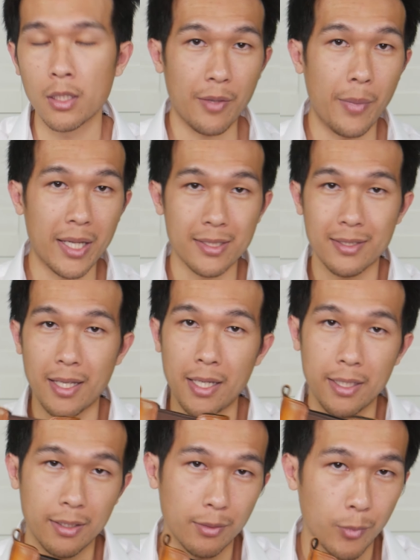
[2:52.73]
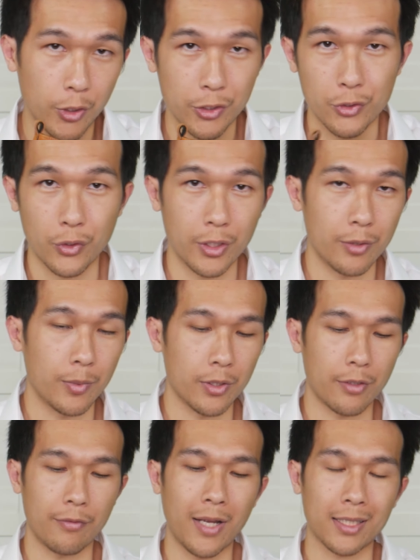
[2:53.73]
It makes the heel more enjoyable,
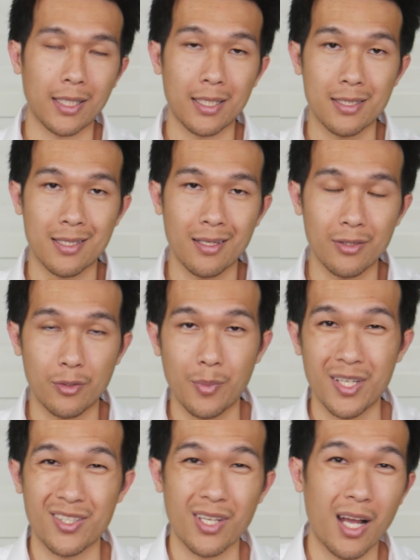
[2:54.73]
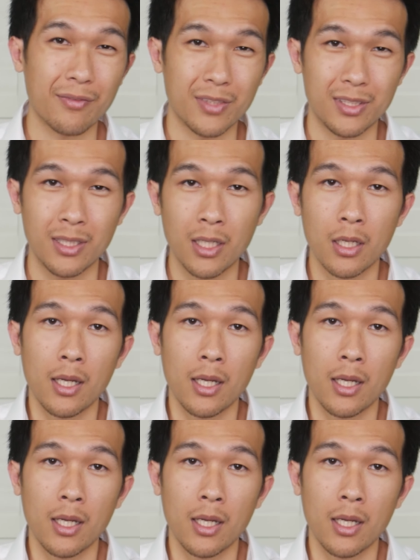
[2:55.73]
the fact that it's a little bit softer.